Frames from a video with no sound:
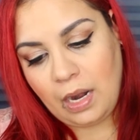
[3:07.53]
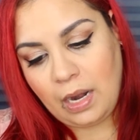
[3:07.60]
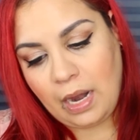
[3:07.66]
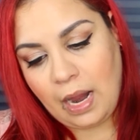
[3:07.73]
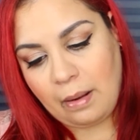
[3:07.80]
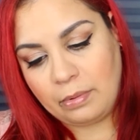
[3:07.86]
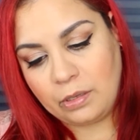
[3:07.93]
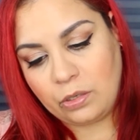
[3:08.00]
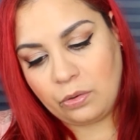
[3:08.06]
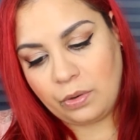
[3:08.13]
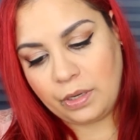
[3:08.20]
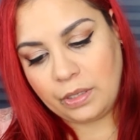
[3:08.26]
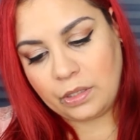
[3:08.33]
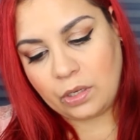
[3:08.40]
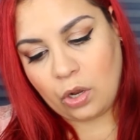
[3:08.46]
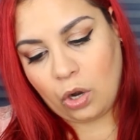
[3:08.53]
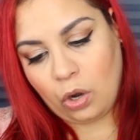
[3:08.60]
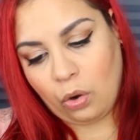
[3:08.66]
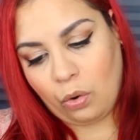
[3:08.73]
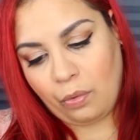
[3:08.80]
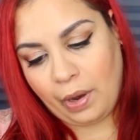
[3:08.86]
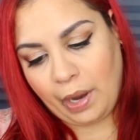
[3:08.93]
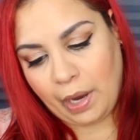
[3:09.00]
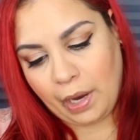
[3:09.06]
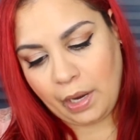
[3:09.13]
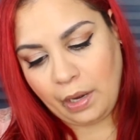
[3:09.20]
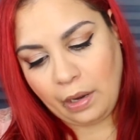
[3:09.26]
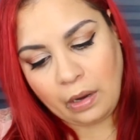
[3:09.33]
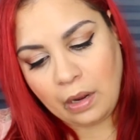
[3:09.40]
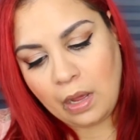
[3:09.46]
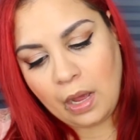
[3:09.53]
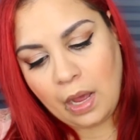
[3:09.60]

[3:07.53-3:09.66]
Laboratories Chlorane,